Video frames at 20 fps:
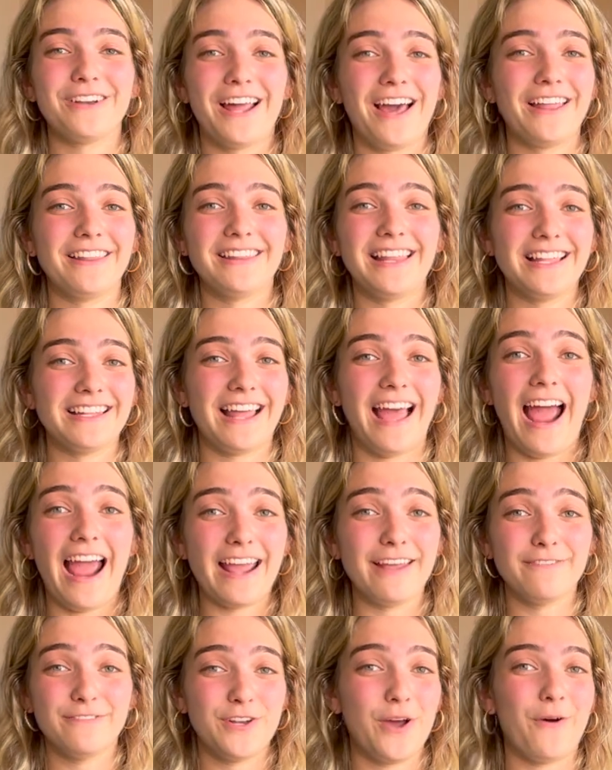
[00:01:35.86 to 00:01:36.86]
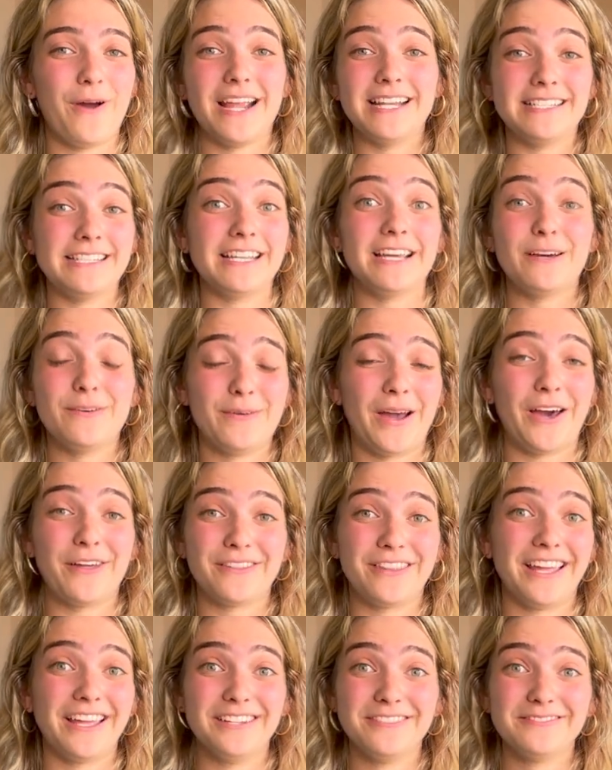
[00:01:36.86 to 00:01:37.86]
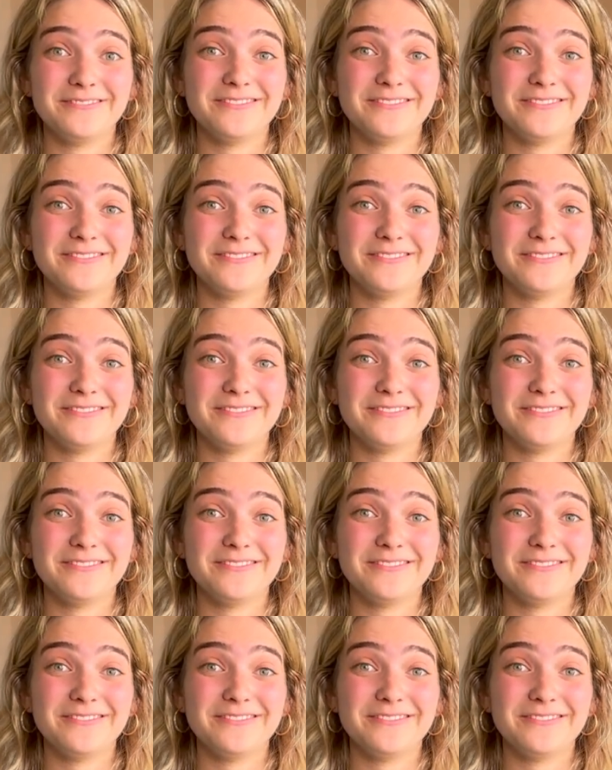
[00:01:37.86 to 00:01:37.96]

on that I have no idea about then.